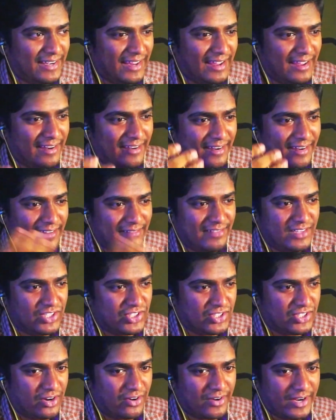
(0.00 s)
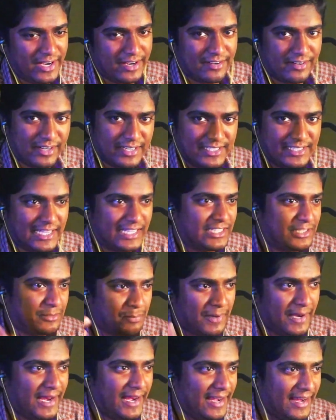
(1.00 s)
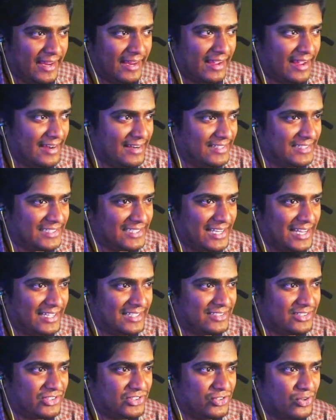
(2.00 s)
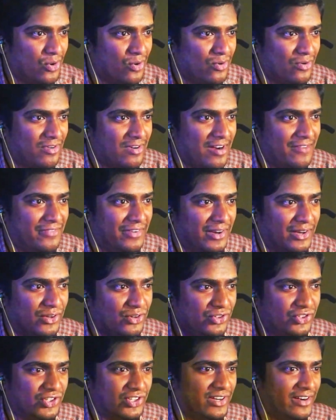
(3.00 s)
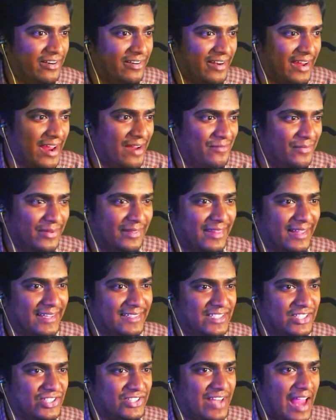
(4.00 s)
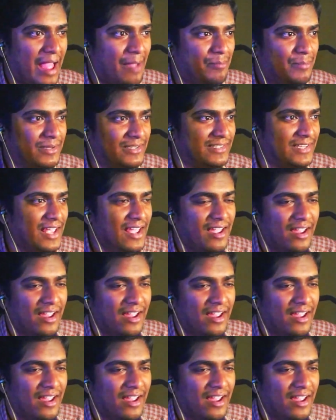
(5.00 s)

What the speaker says: and this narrator is explaining, and it's like so revolutionary. Everything just happens.